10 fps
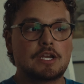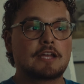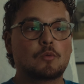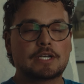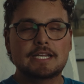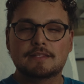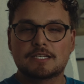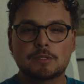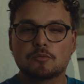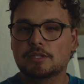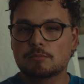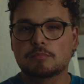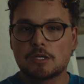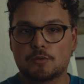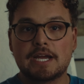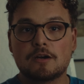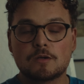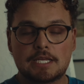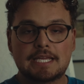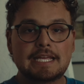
I don't want anything to be really blown out.